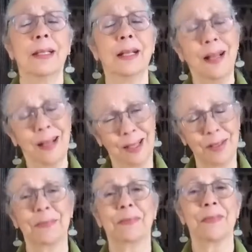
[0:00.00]
"Ah,"
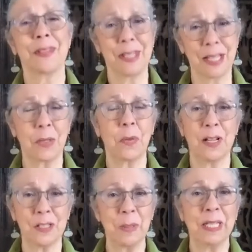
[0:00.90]
said the
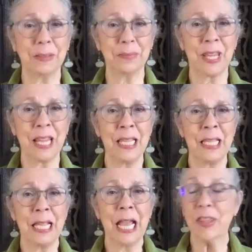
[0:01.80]
wise man.
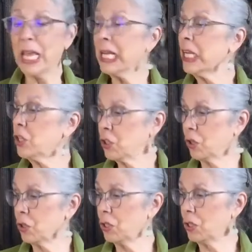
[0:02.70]
And then he
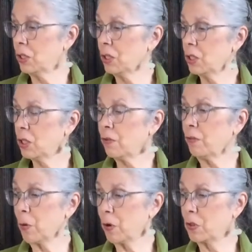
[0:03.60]
turned to the
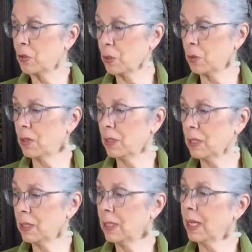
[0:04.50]
fourth
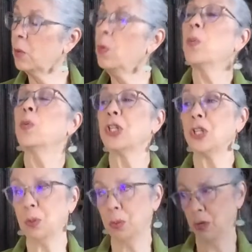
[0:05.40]
student. "And what would
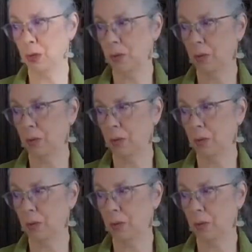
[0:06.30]
you do?"